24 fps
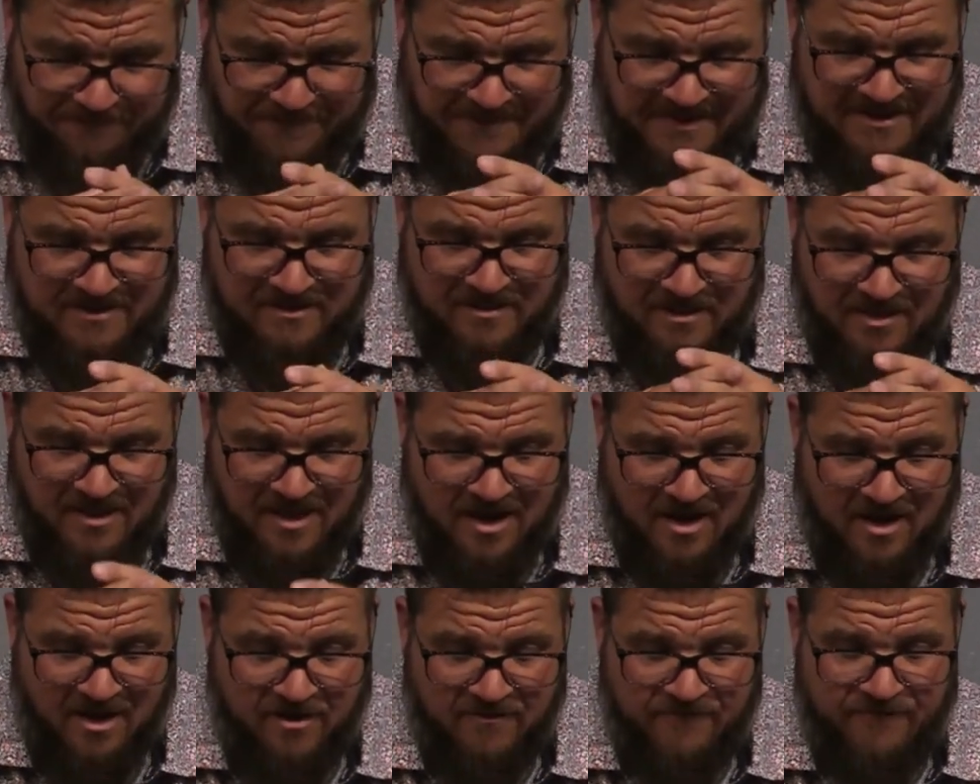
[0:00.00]
in
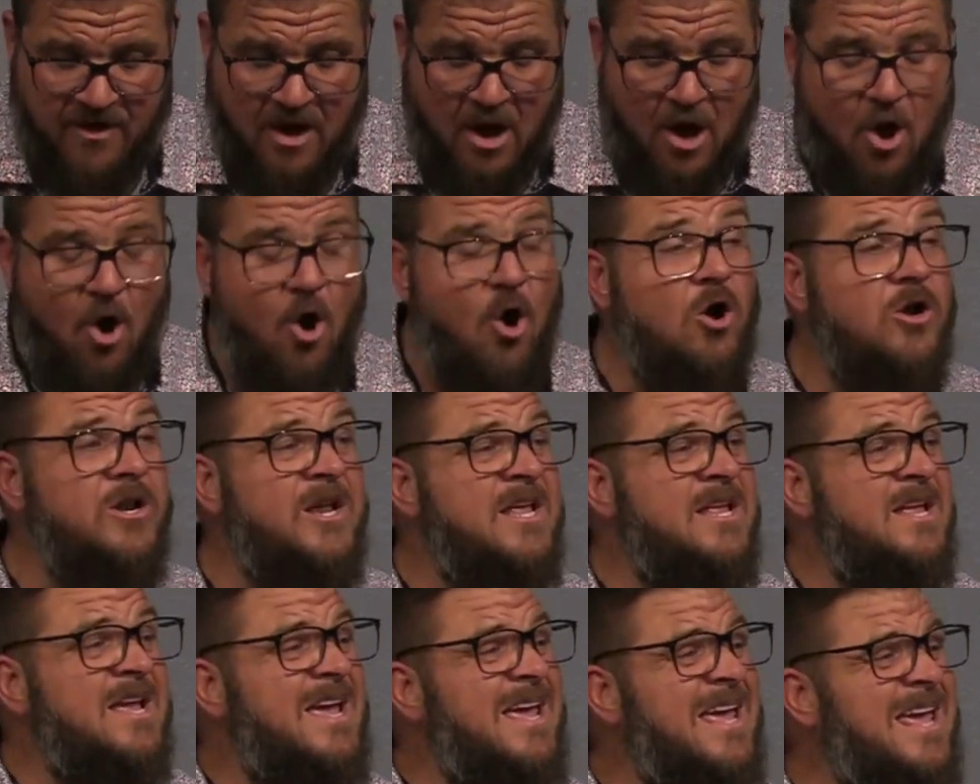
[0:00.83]
love on
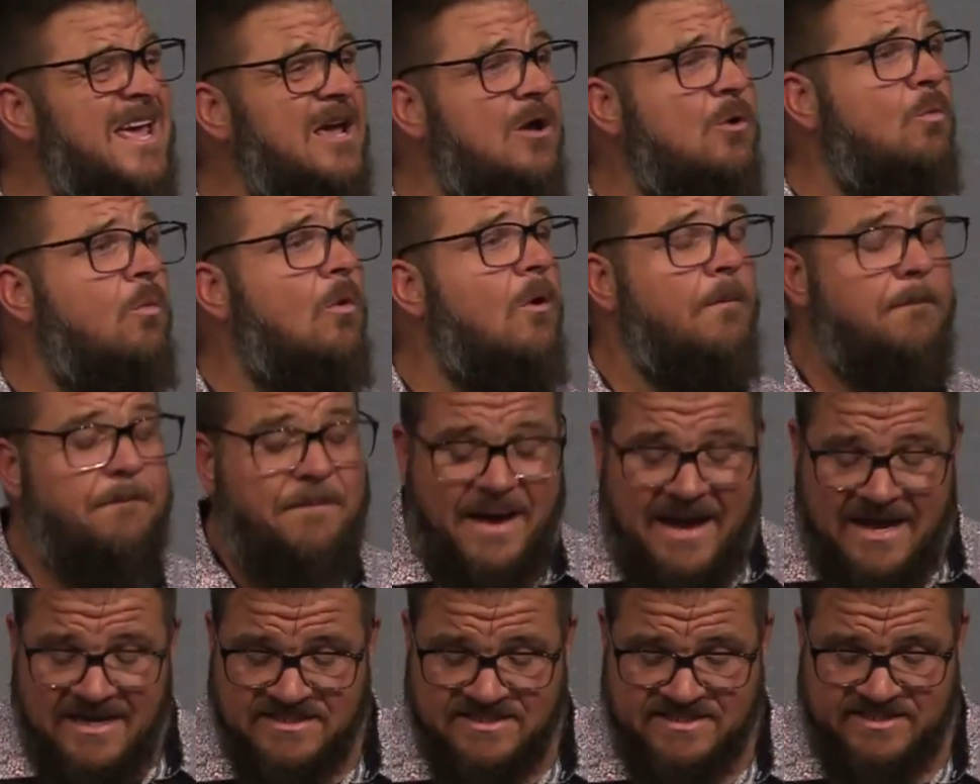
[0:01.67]
an equal
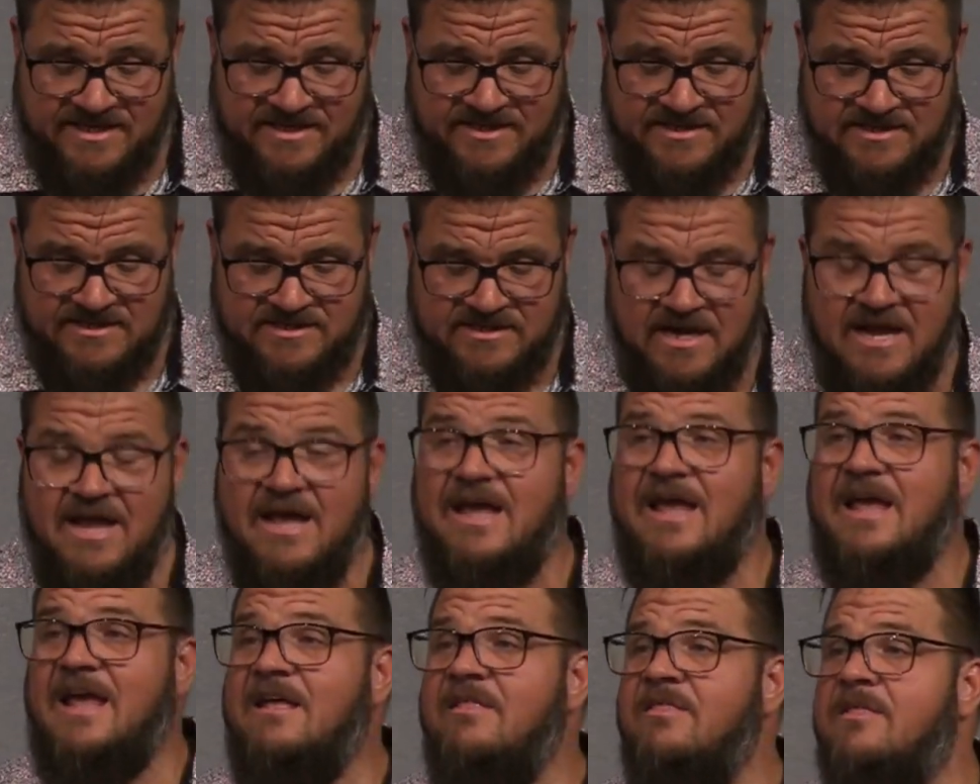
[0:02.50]
basis
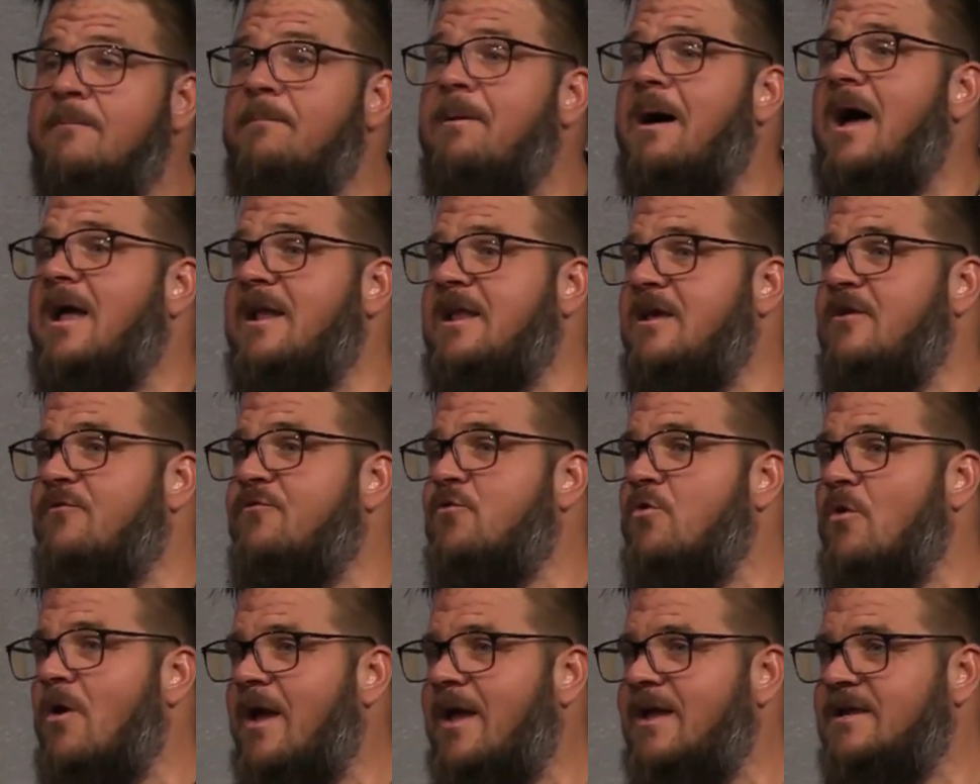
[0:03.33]
in the body of
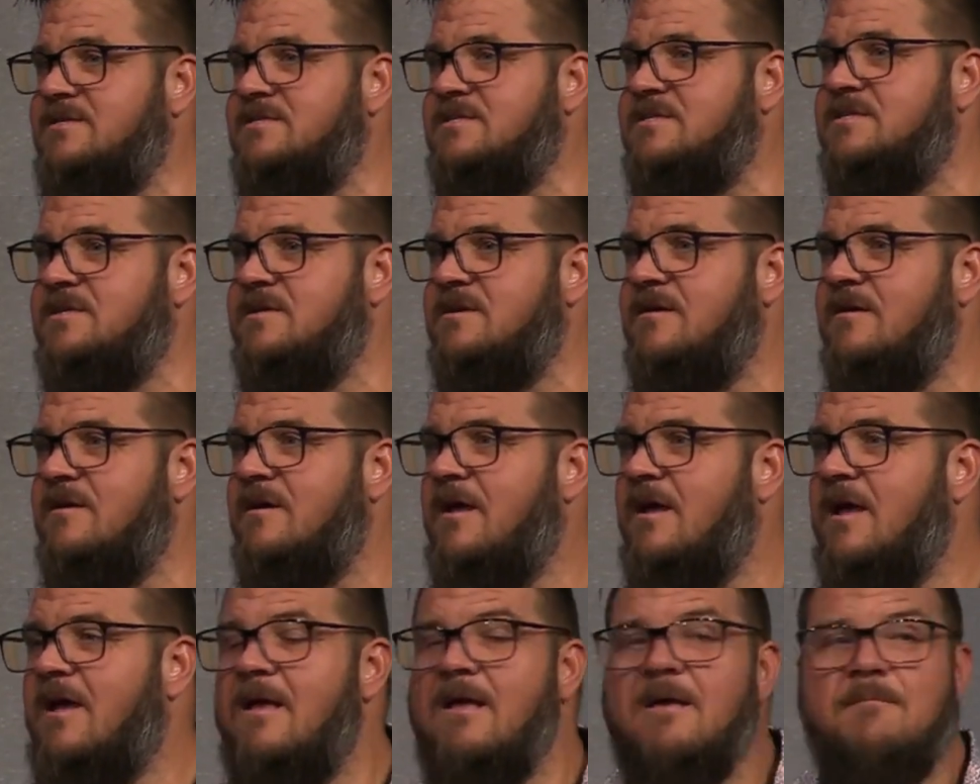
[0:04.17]
Christ.
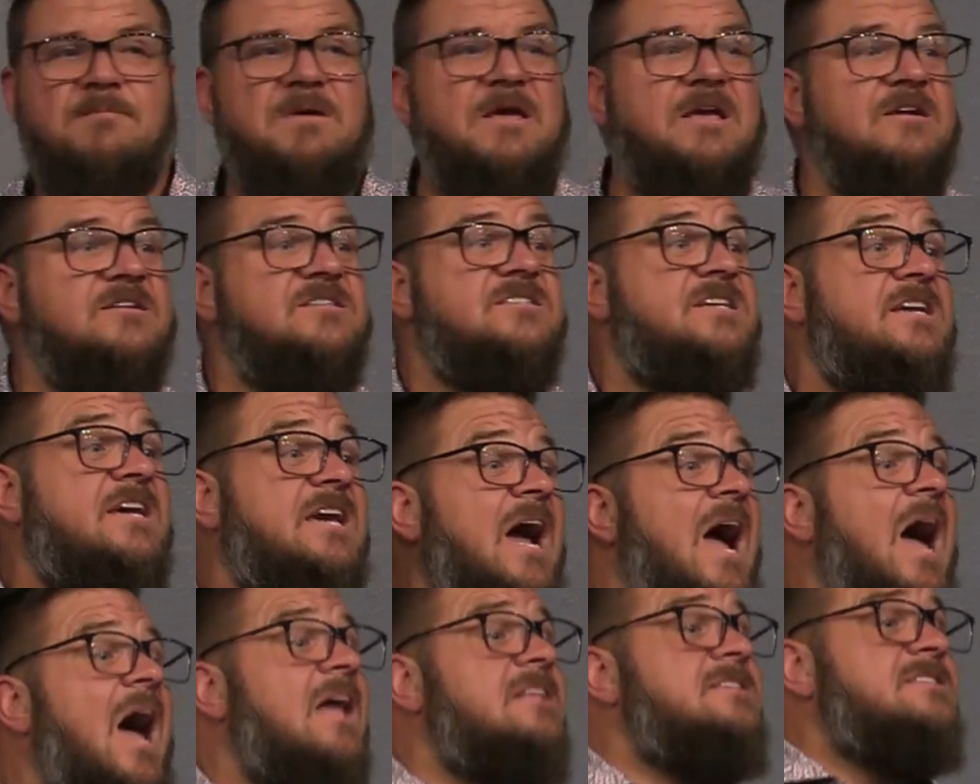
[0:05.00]
Because
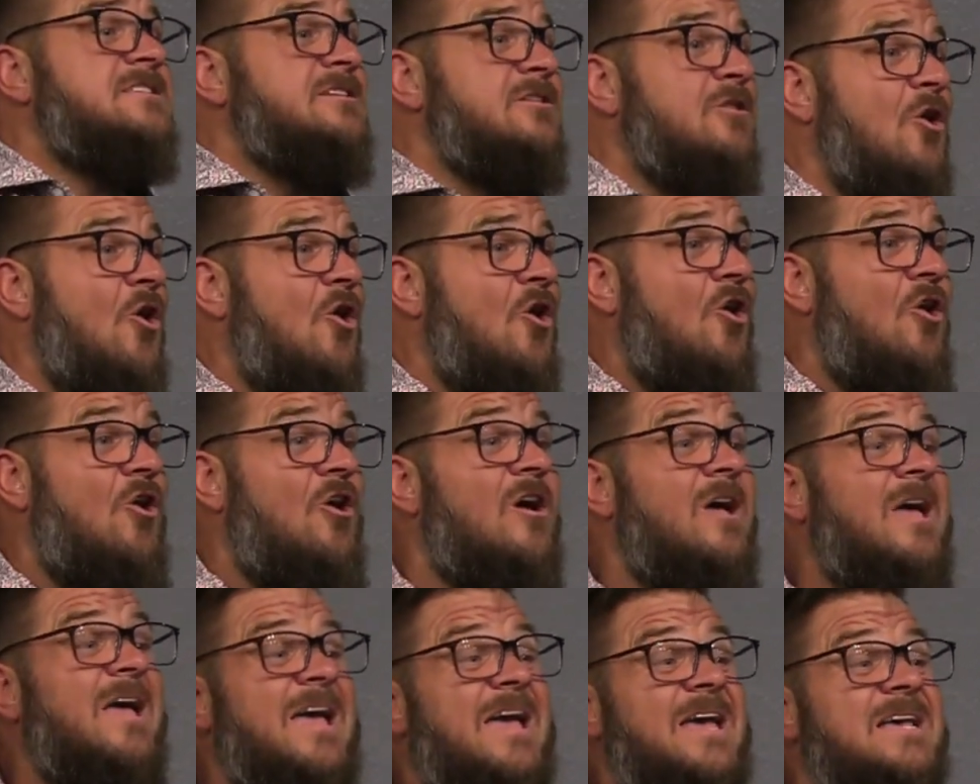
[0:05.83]
God's
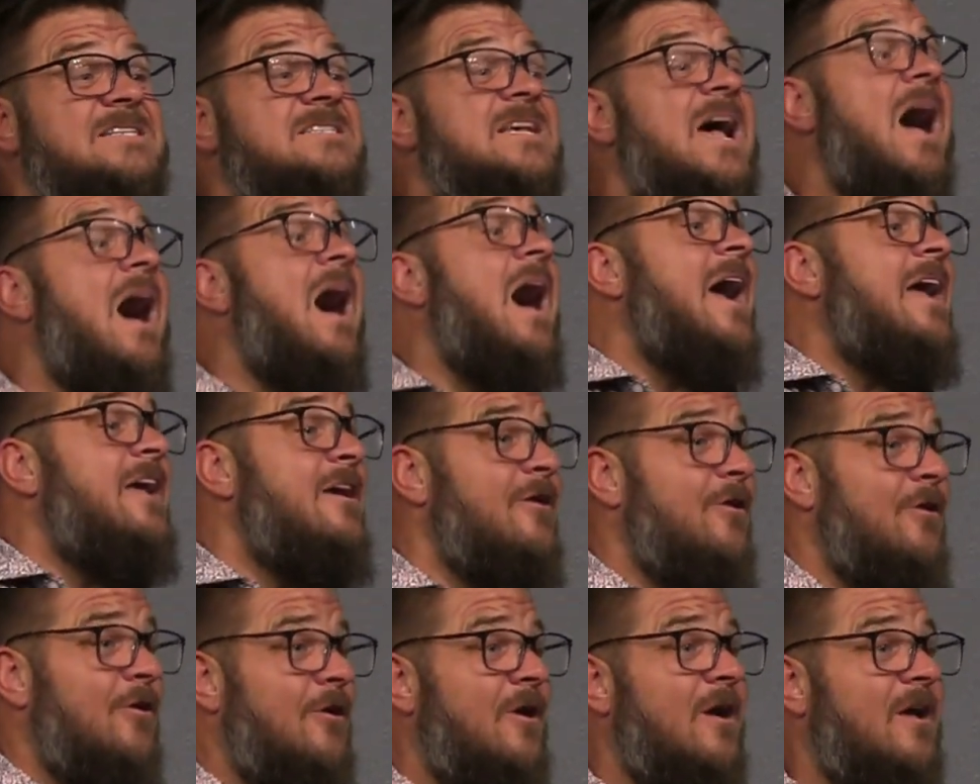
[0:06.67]
law is
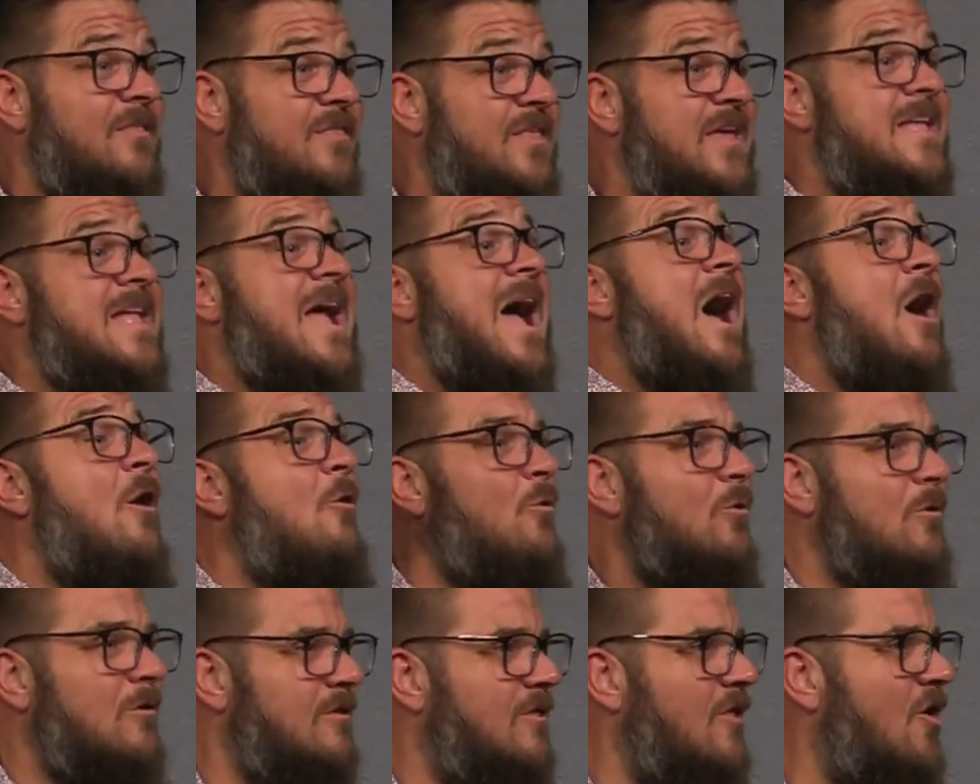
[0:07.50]
higher than
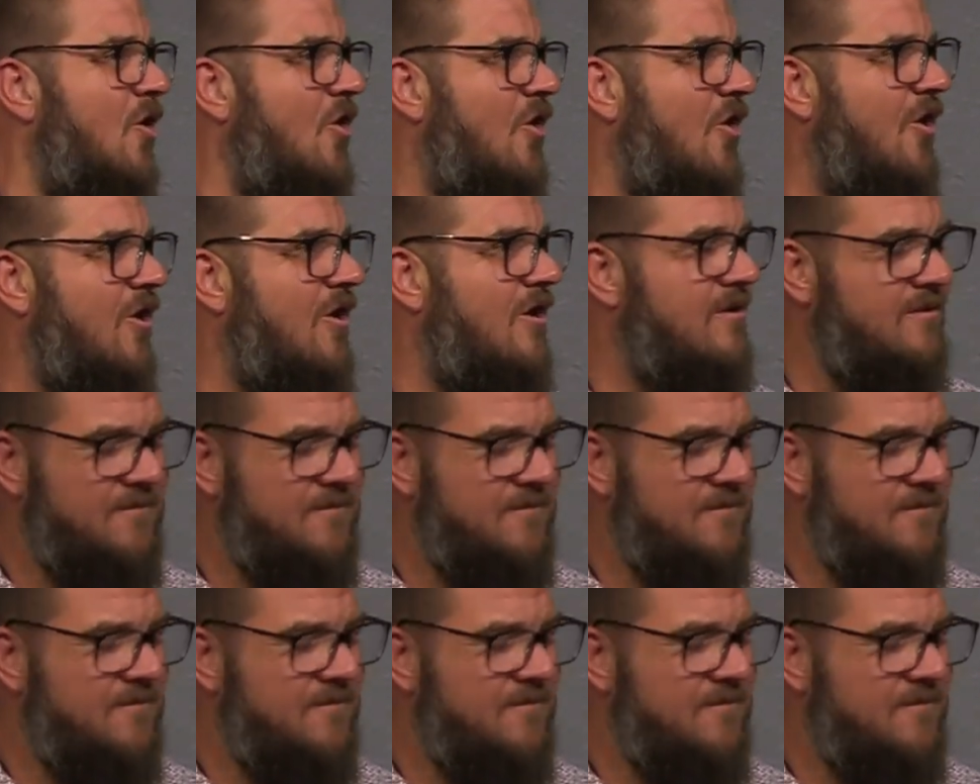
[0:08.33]
our law.